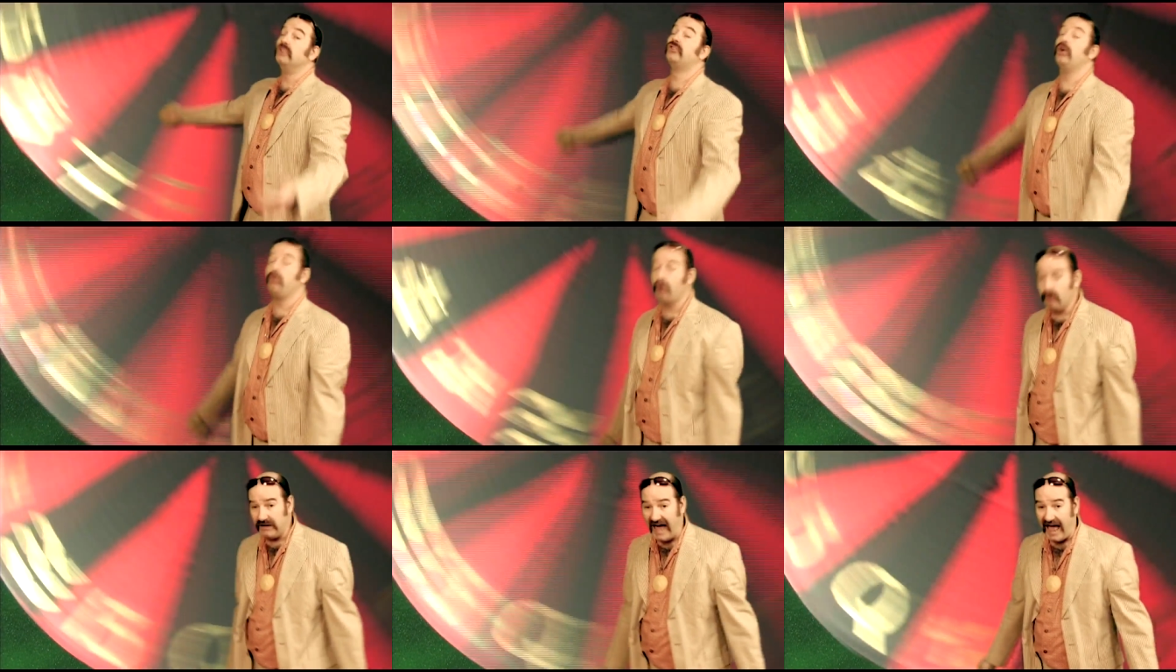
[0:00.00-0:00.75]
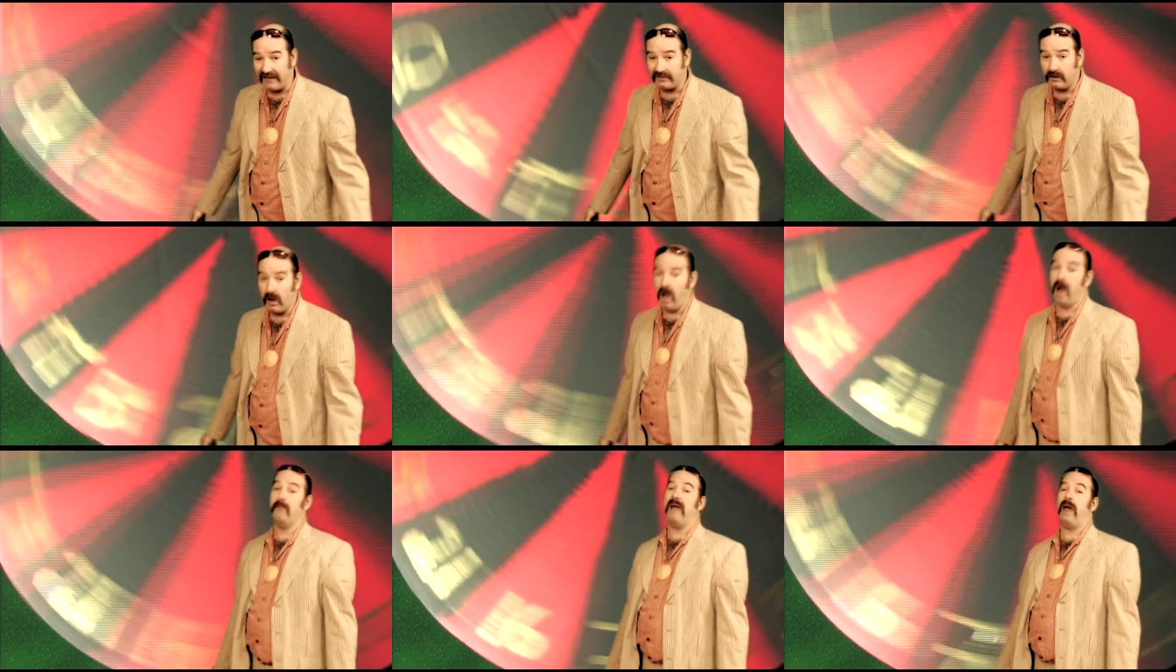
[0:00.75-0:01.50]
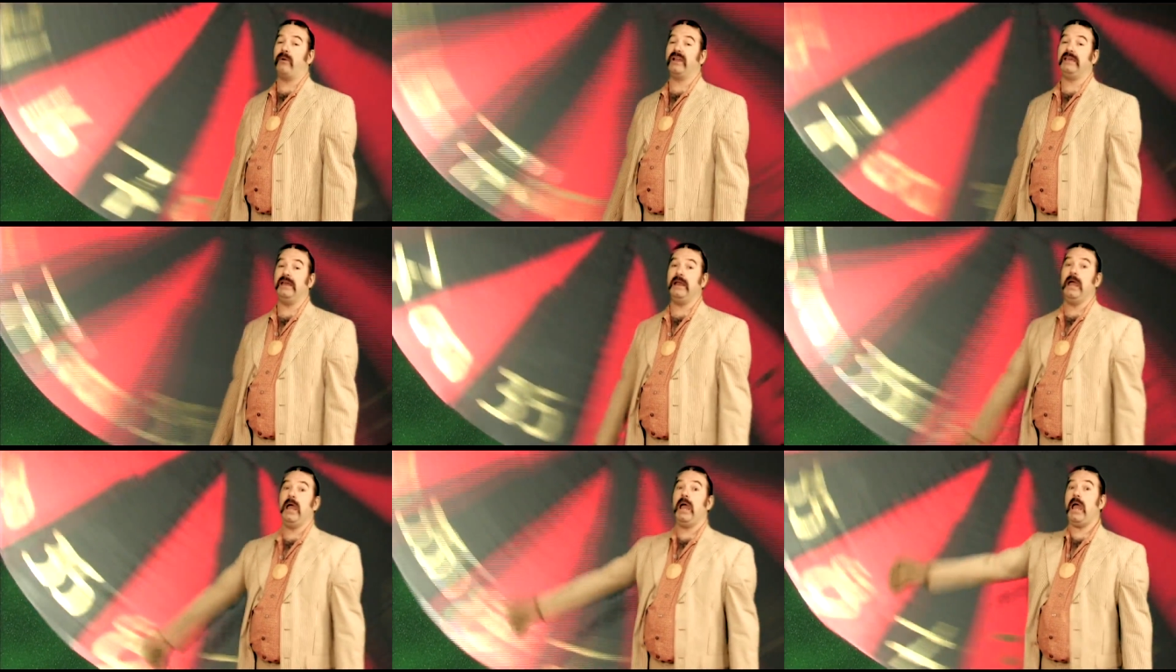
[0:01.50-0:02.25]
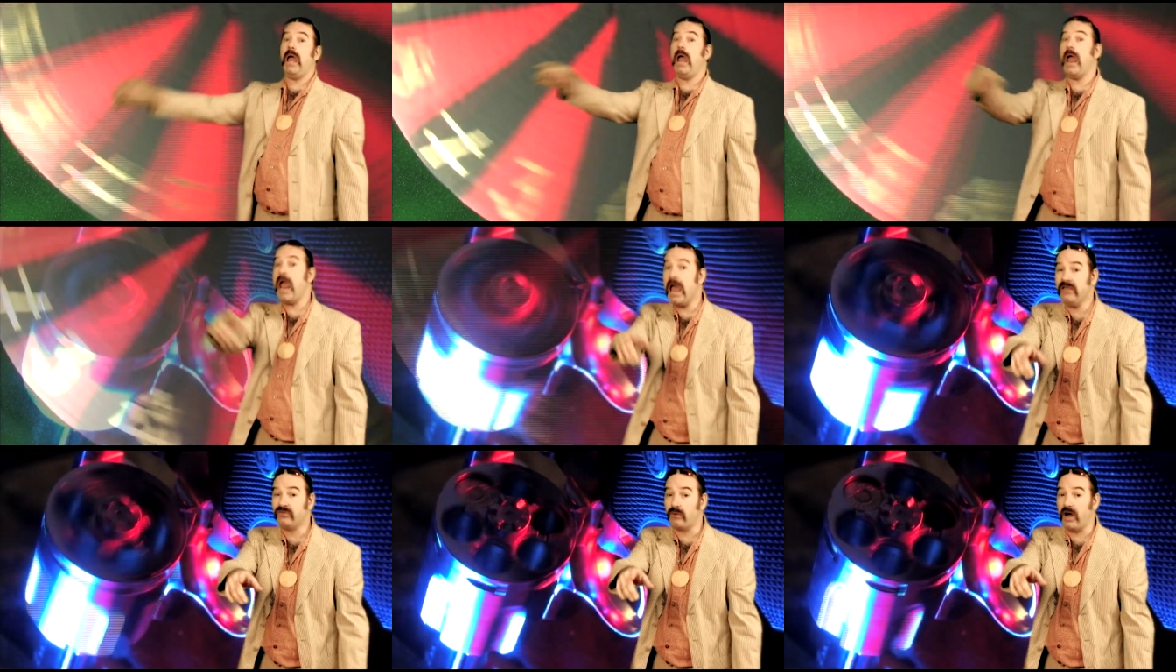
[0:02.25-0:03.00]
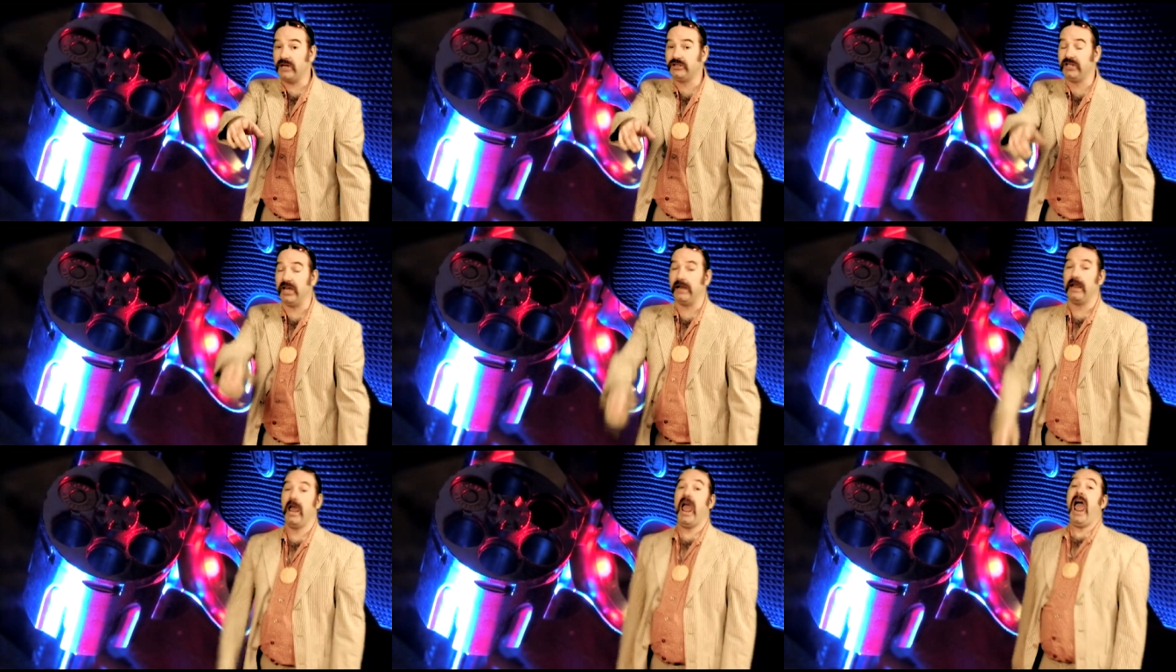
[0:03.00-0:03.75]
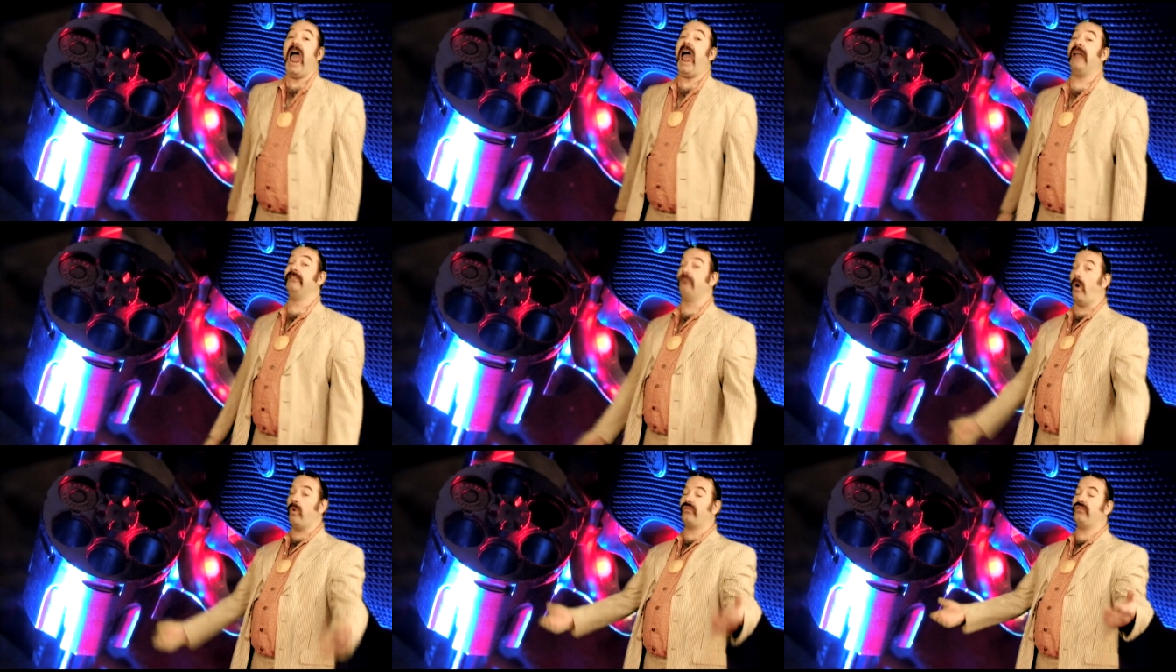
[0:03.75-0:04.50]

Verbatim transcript: to roulette. American, and Russian. And don't